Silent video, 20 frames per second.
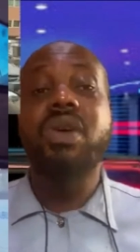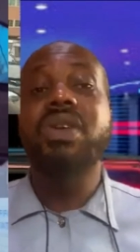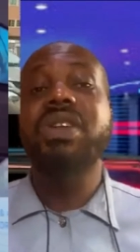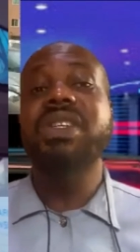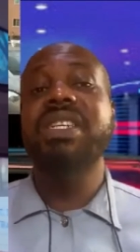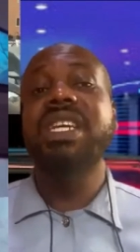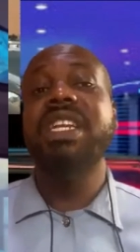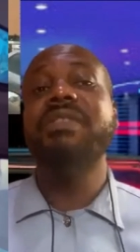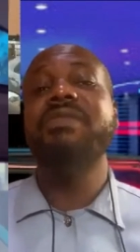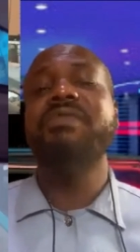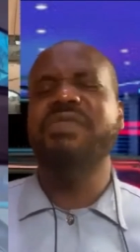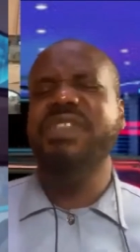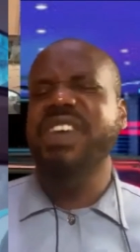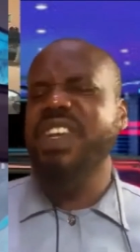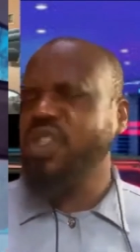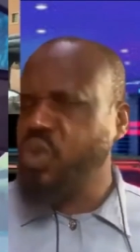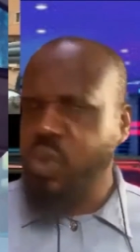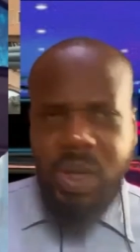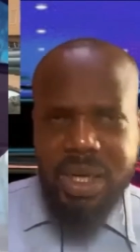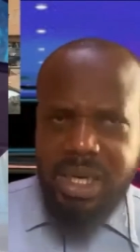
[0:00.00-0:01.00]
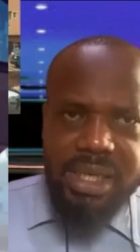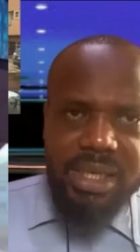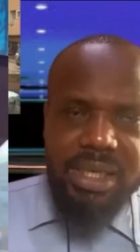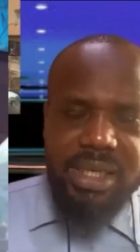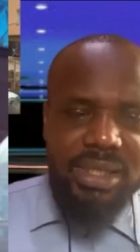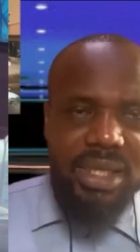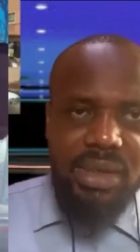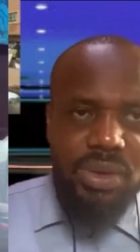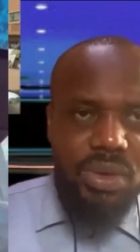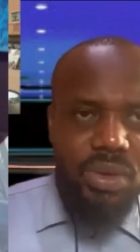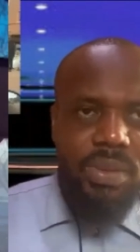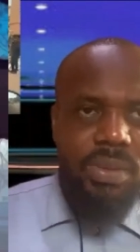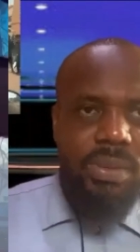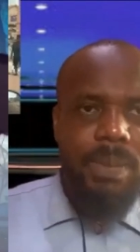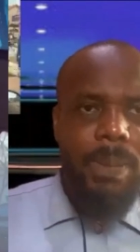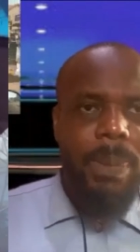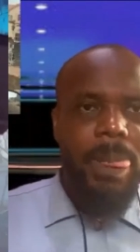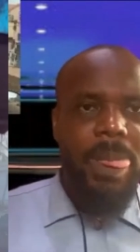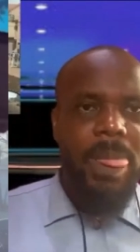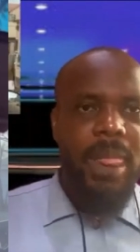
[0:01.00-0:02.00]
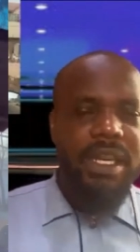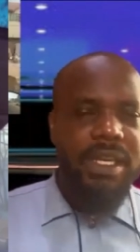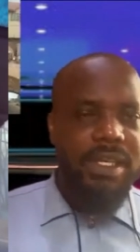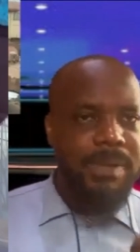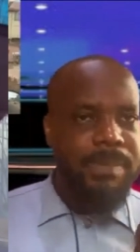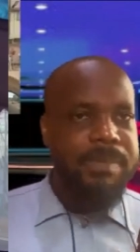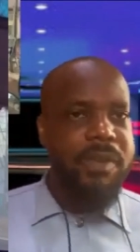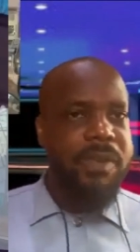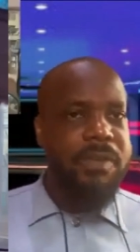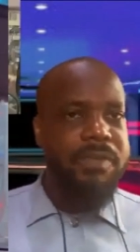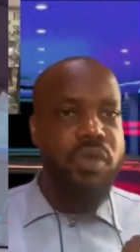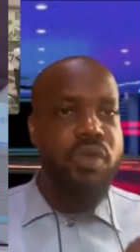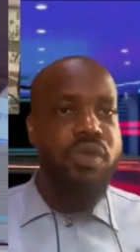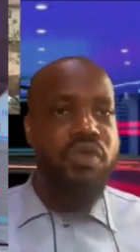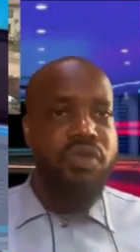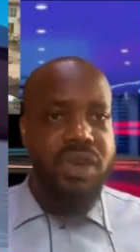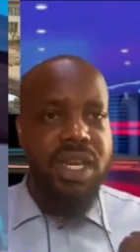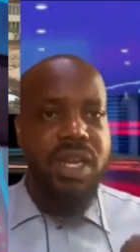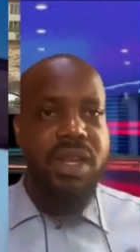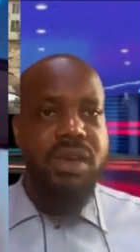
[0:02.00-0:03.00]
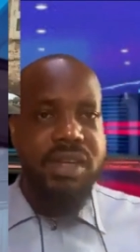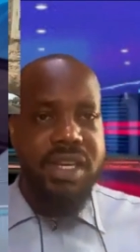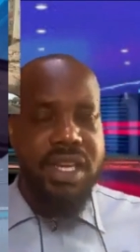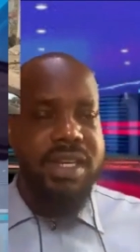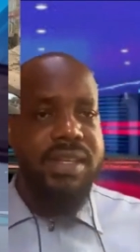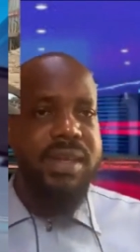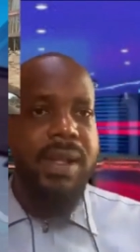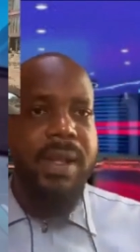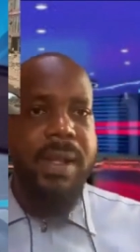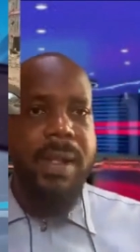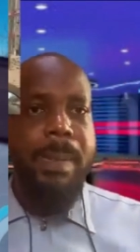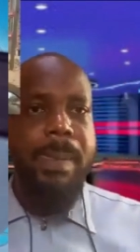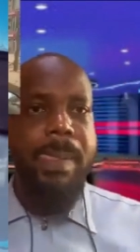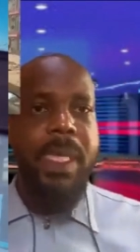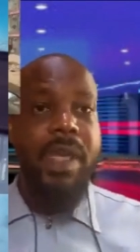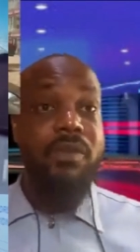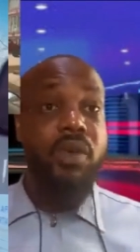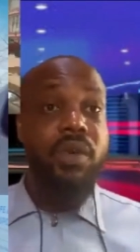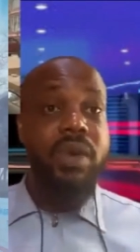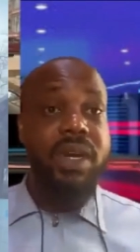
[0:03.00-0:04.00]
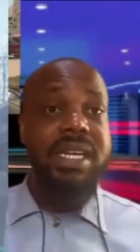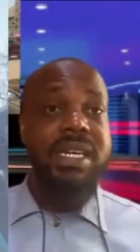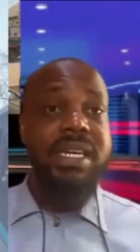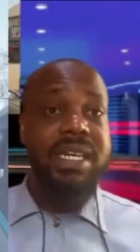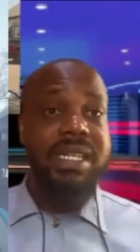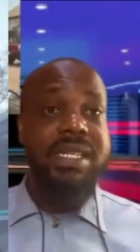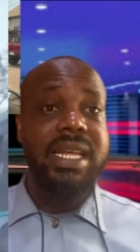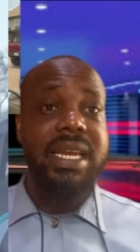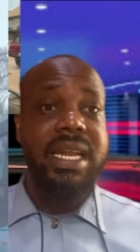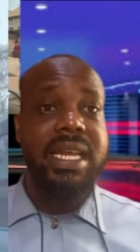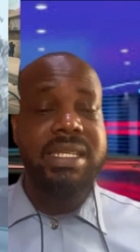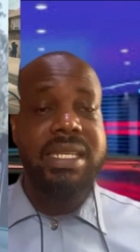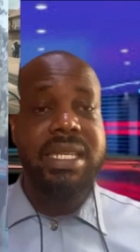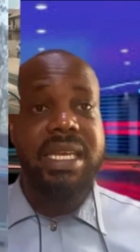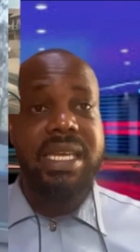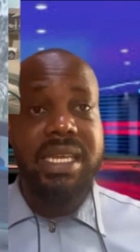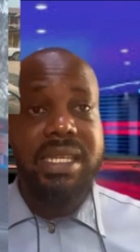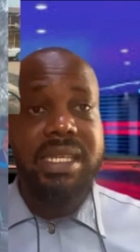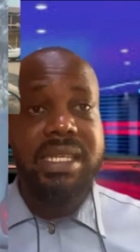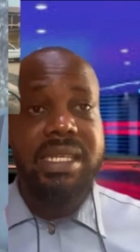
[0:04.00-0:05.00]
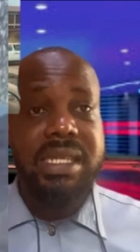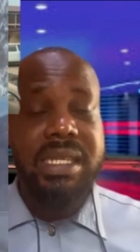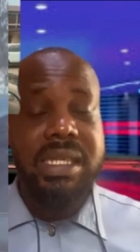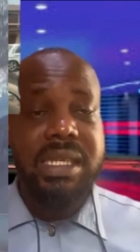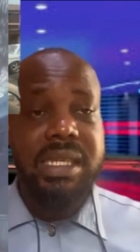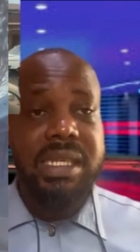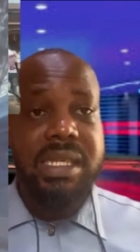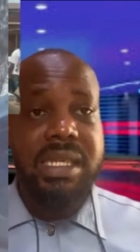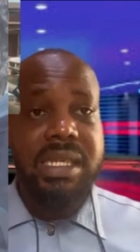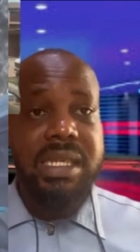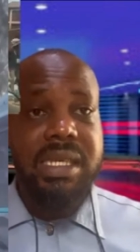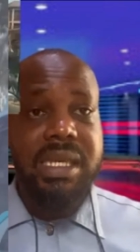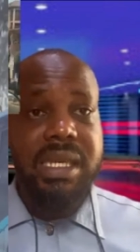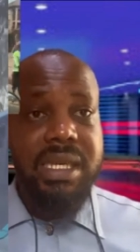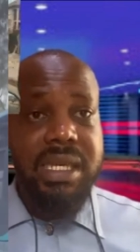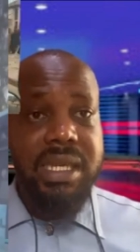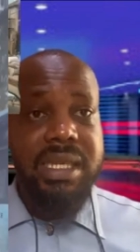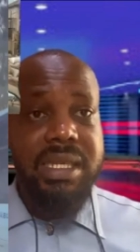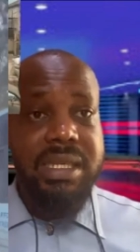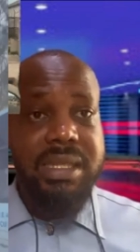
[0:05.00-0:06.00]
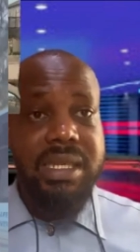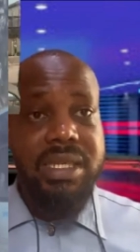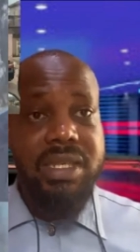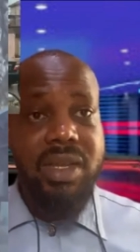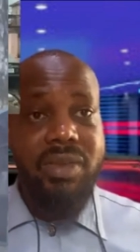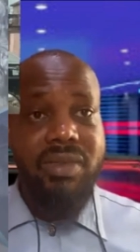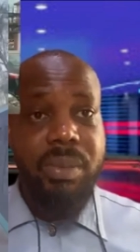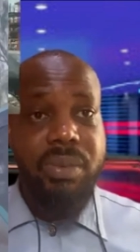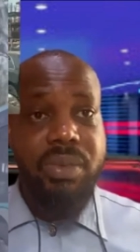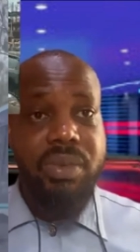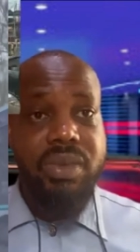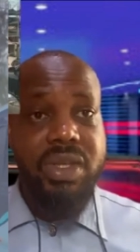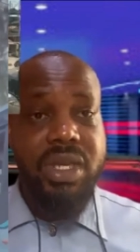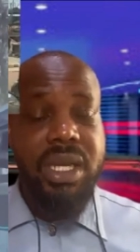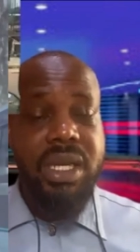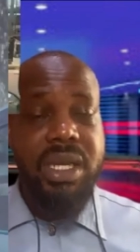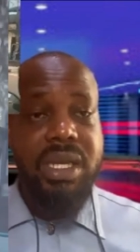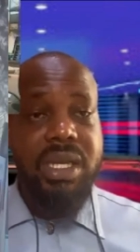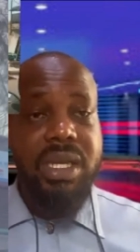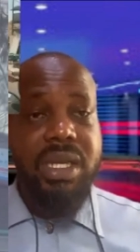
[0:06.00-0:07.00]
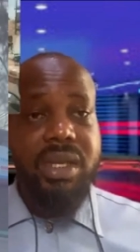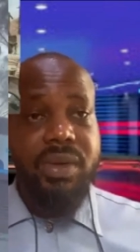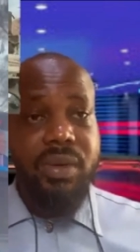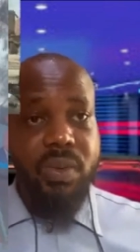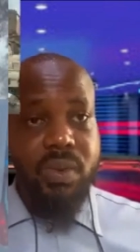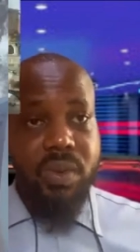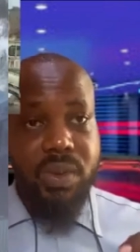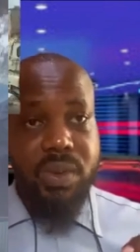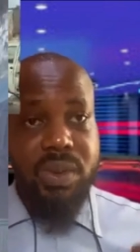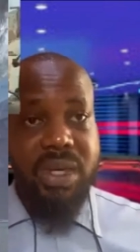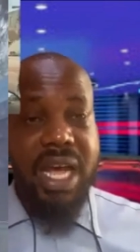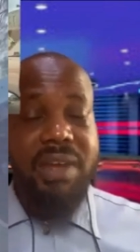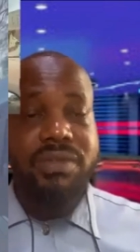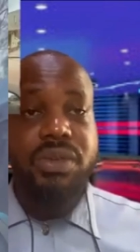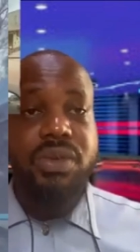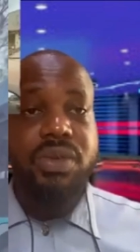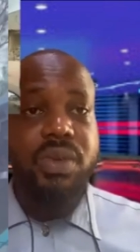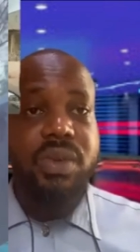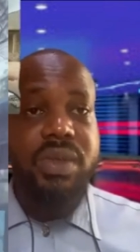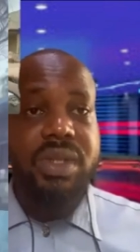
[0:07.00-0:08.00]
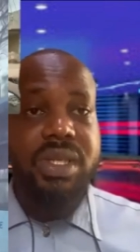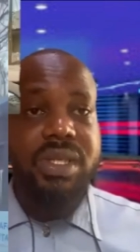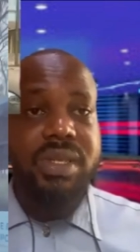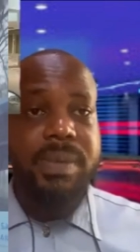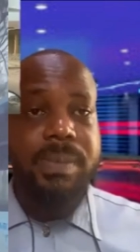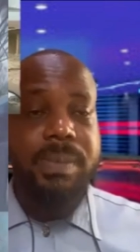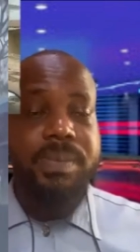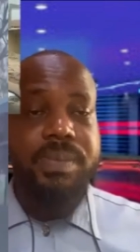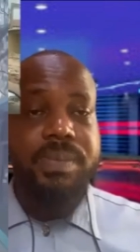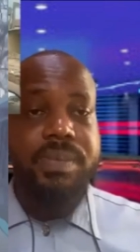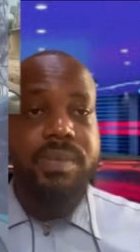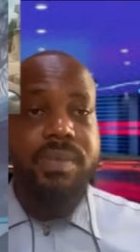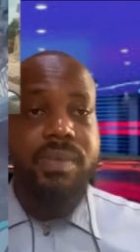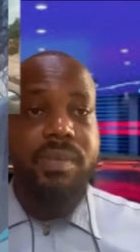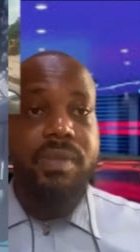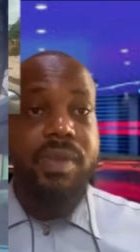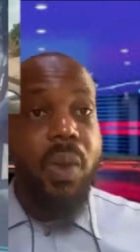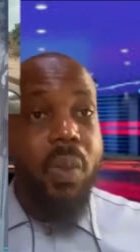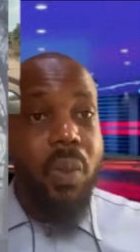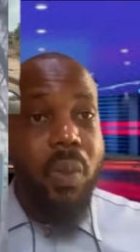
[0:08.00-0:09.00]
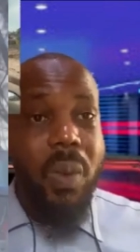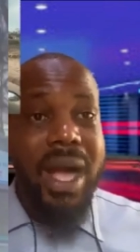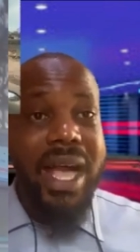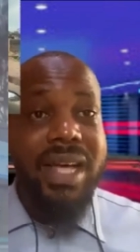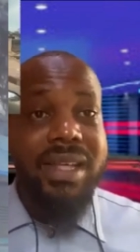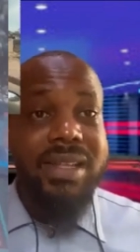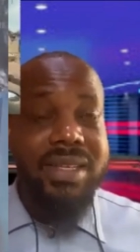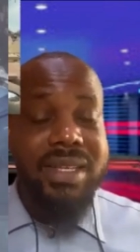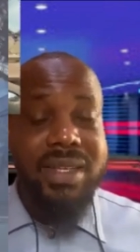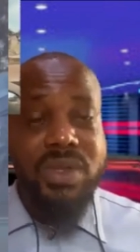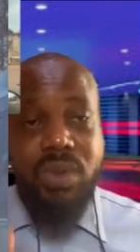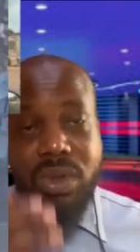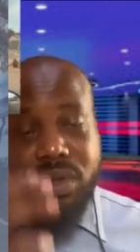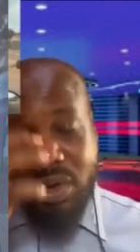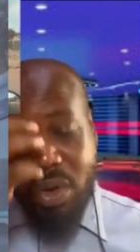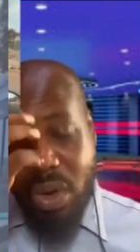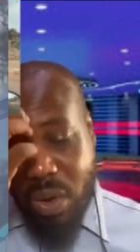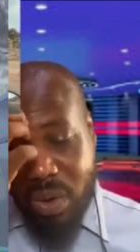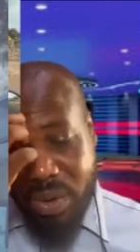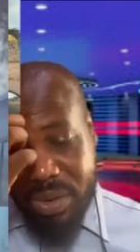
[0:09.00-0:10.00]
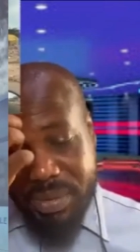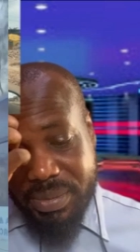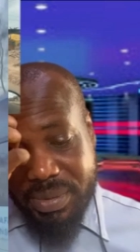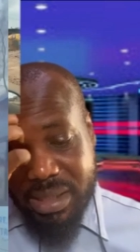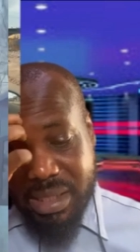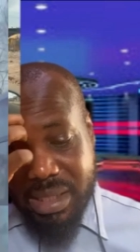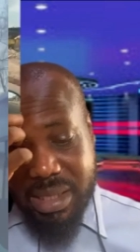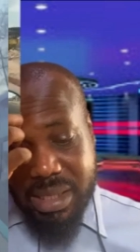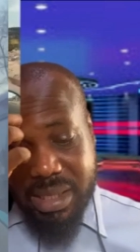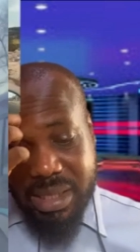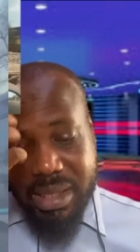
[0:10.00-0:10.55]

until eventually they said, no, if we really need sanity in the city of Abuja, we would have to do this. While this was on,